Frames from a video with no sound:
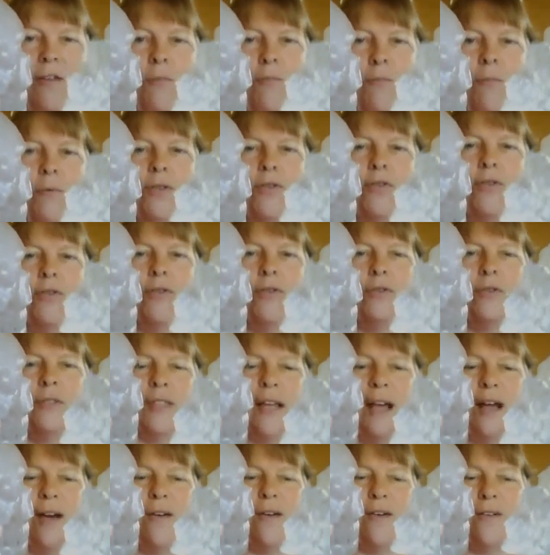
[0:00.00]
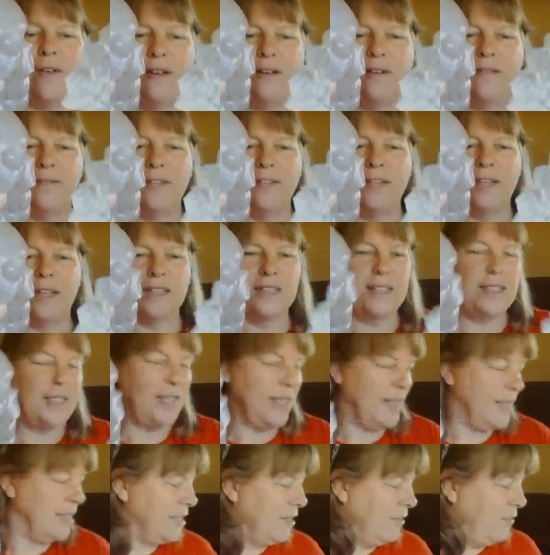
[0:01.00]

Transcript: protrudes out. So you can see the